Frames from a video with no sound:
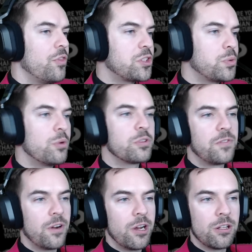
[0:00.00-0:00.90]
This one was
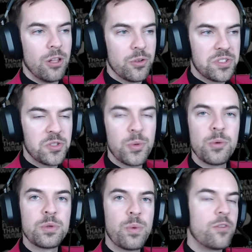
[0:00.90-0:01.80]
very close. This one
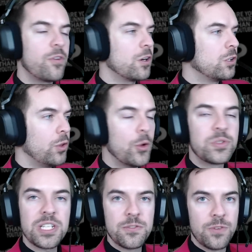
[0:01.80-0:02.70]
was one of our
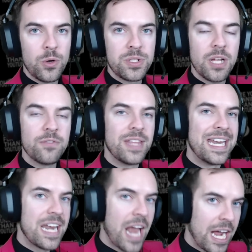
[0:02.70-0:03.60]
closest votes of the
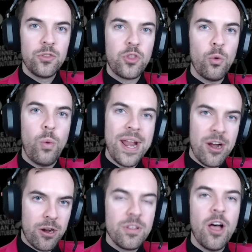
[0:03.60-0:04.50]
night. The
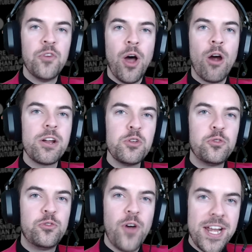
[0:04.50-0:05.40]
winner of Are You
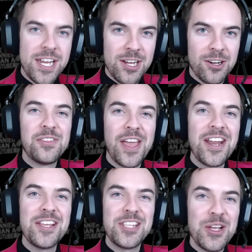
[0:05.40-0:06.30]
Funnier Than
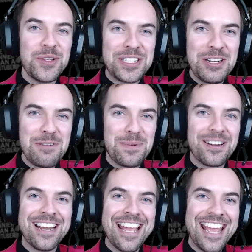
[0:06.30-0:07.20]
a
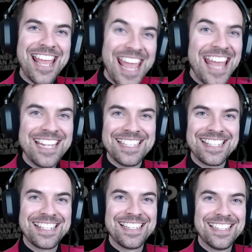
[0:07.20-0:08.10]
YouTuber
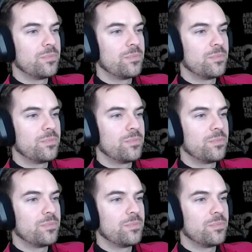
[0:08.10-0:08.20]
is.